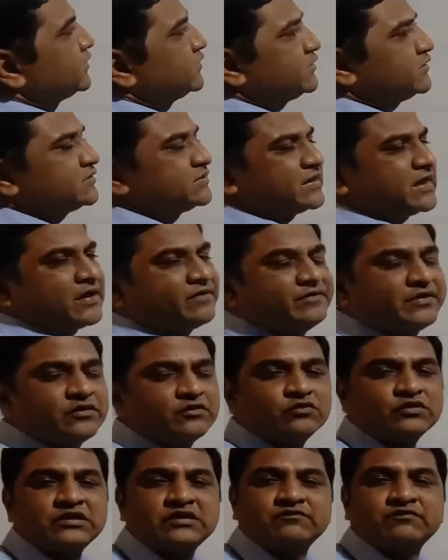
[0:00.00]
is having
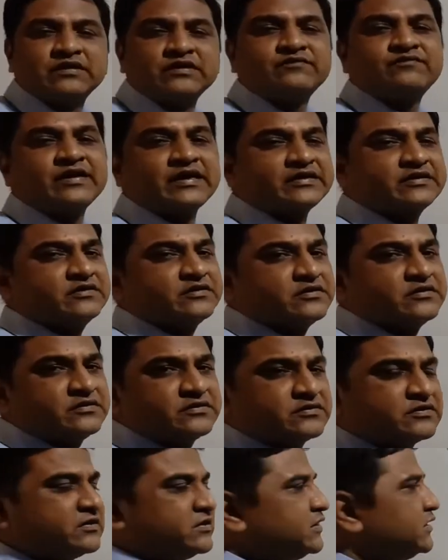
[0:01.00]
only one
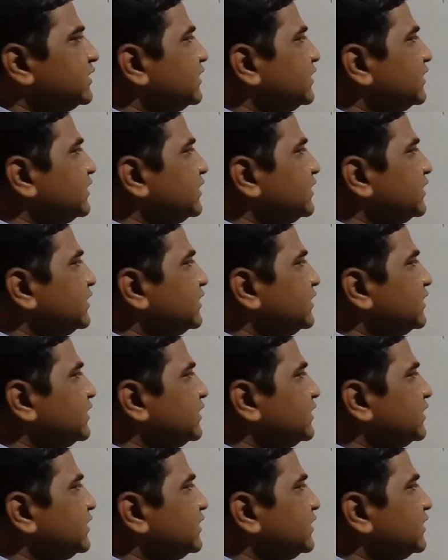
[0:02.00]
factors